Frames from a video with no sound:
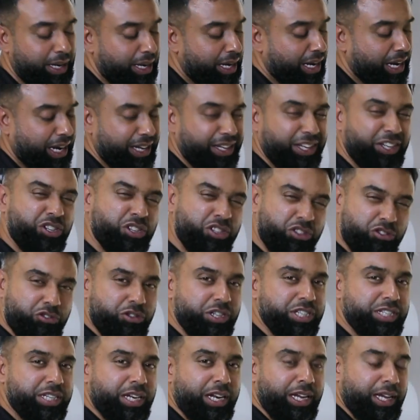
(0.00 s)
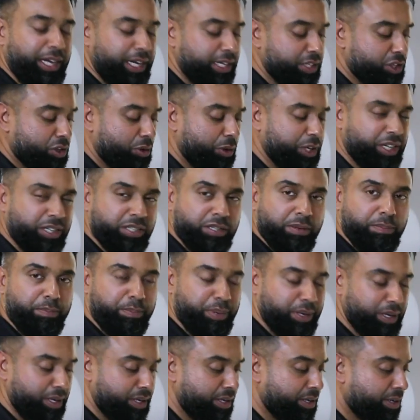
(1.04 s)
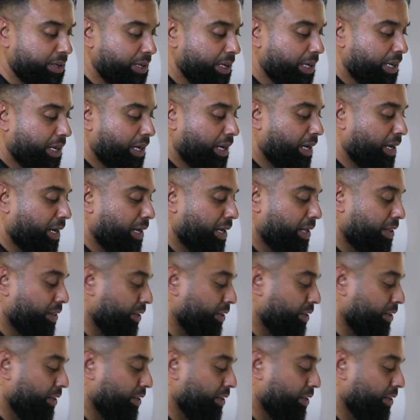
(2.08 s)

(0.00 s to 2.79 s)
and then just drizzle it in so it doesn't burn the